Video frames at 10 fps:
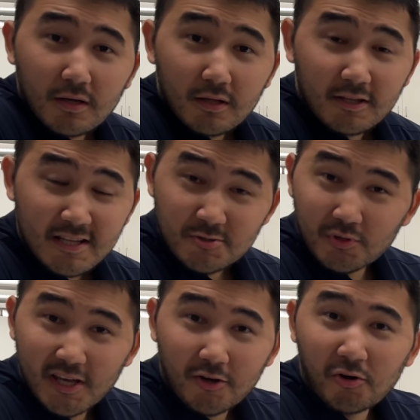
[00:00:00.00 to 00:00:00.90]
That's what
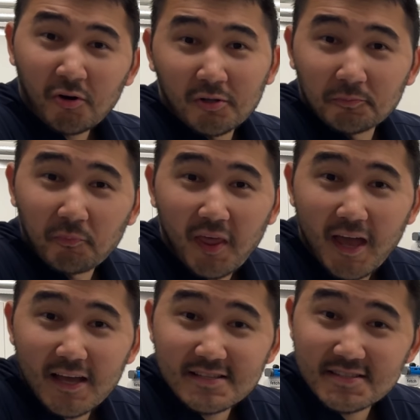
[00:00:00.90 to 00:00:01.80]
I call
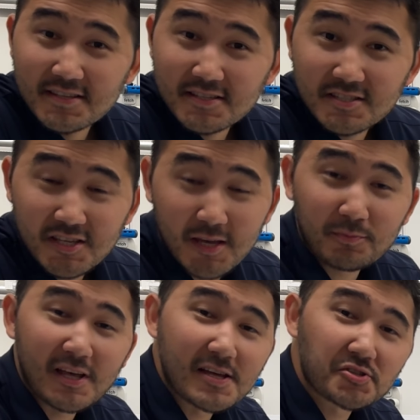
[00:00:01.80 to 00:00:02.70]
as the Steppe
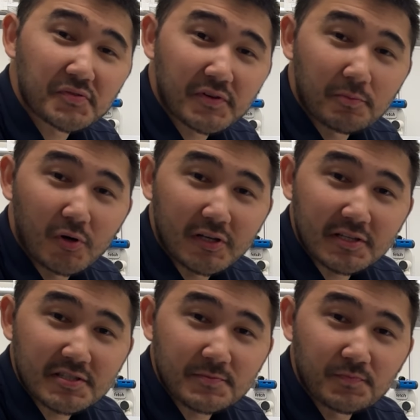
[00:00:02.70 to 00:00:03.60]
lands of
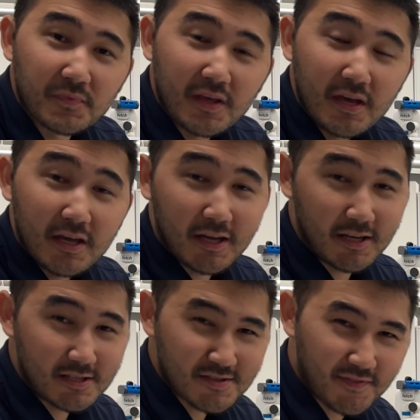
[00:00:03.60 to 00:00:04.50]
robotics. It
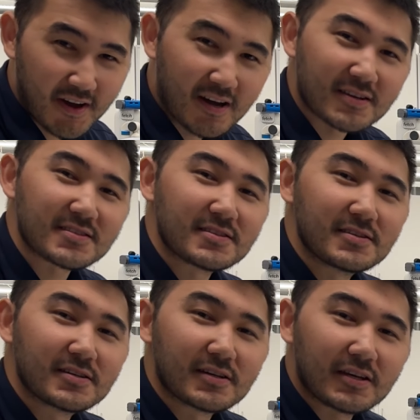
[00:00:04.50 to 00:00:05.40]
is vast,
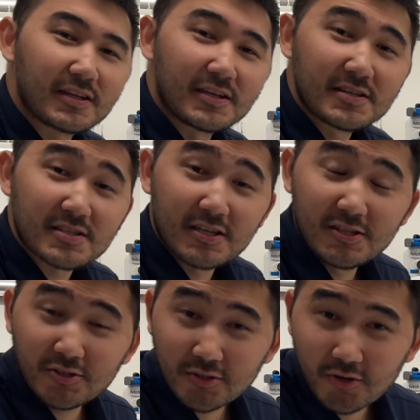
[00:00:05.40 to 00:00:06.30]
it is
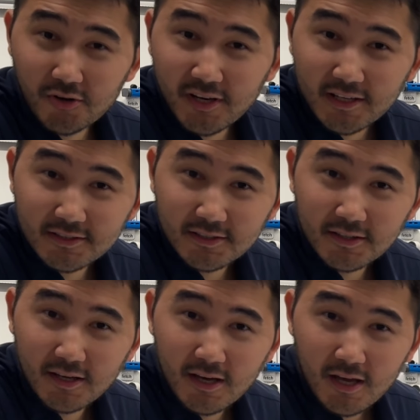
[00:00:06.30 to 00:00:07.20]
interconnected,
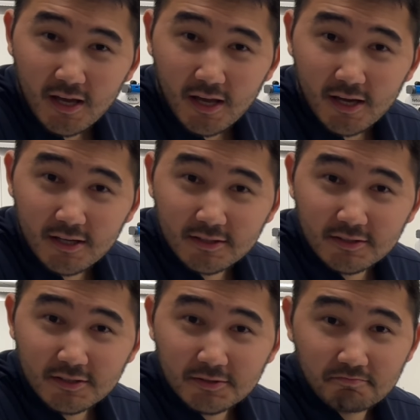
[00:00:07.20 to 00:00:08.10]
and
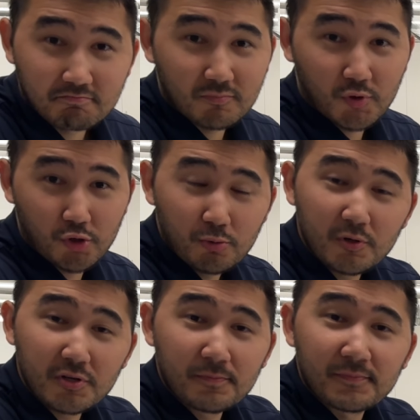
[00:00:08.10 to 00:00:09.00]

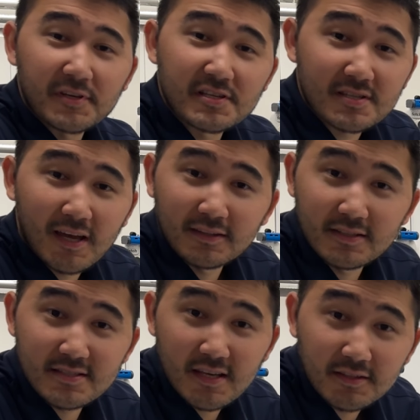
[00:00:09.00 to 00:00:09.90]
human is at the
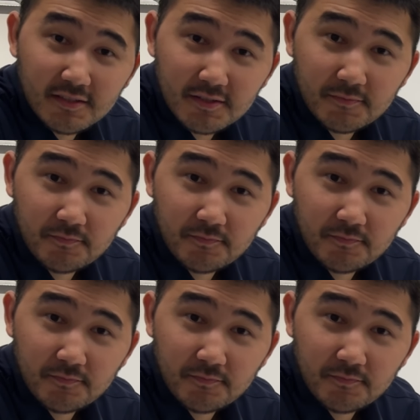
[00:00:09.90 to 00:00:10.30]
center.